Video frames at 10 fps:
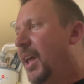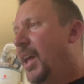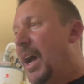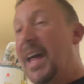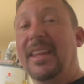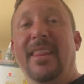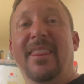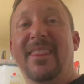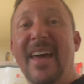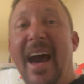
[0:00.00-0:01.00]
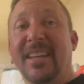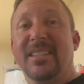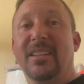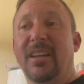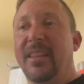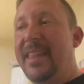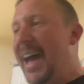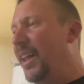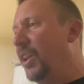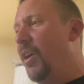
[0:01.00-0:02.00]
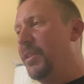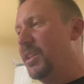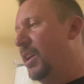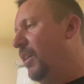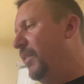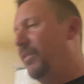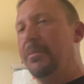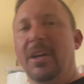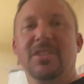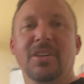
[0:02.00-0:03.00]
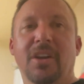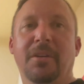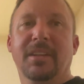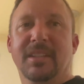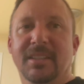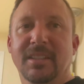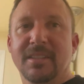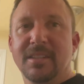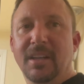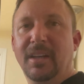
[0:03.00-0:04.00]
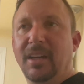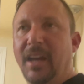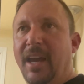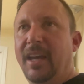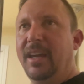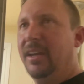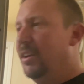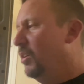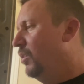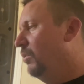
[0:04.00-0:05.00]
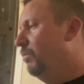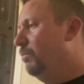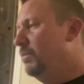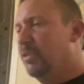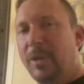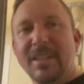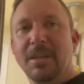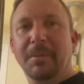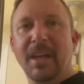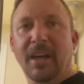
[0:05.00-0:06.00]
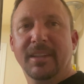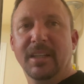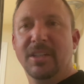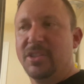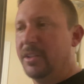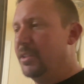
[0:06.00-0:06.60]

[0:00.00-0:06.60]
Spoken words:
I think that alone is enough information to know that this is a reasonably healthy engine.